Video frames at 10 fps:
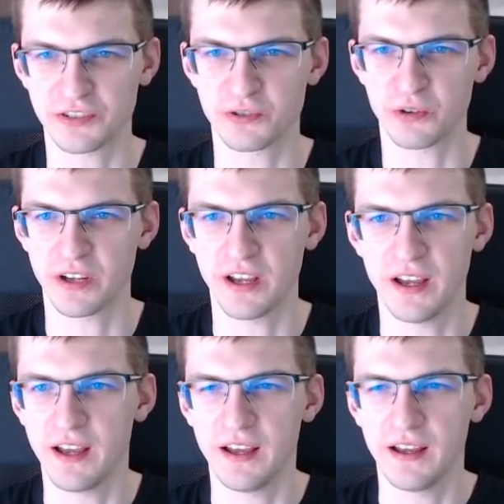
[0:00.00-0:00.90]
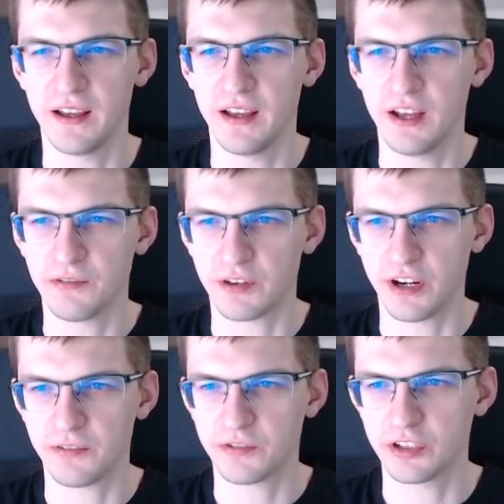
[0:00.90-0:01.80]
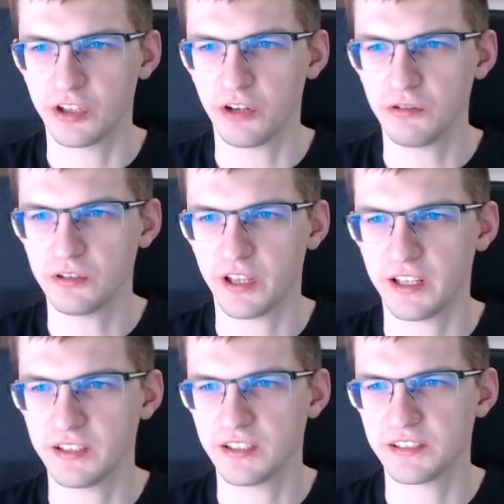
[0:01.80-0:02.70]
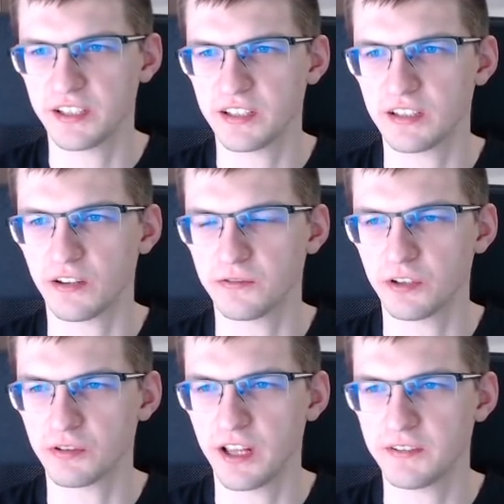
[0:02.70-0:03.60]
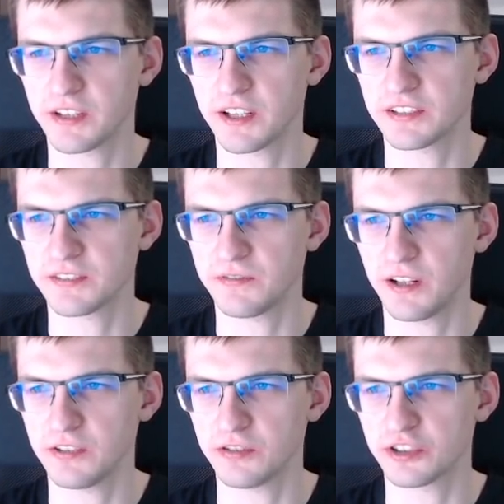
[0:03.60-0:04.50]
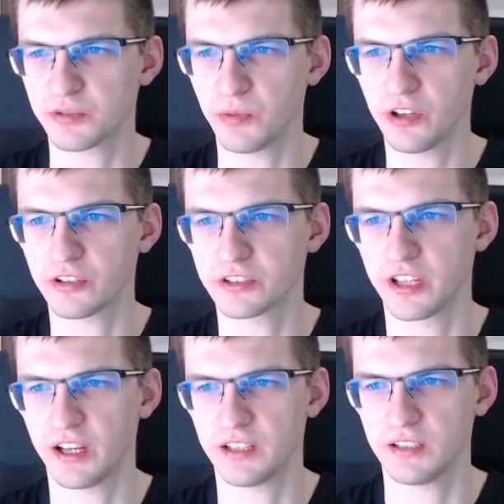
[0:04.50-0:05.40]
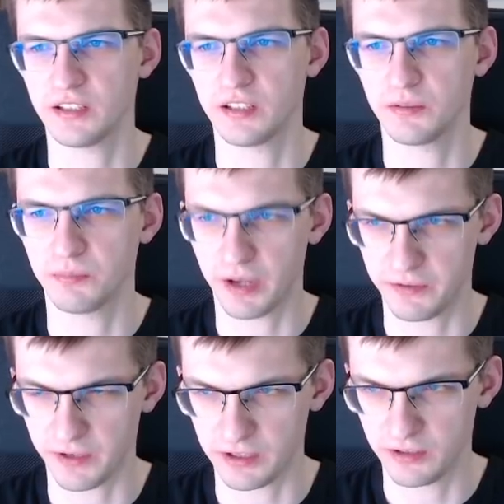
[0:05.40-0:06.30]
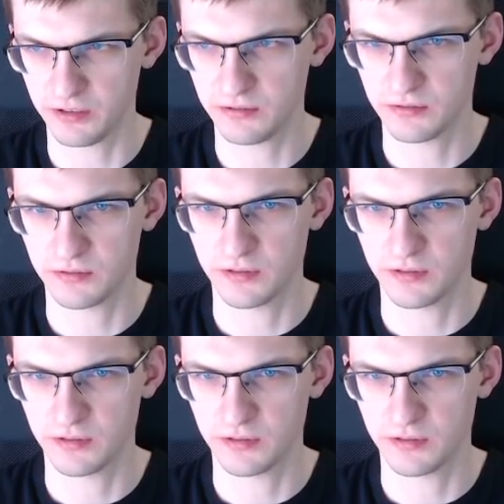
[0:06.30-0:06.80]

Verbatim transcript: tree. For every node, any descendant of node left has a value smaller than my value.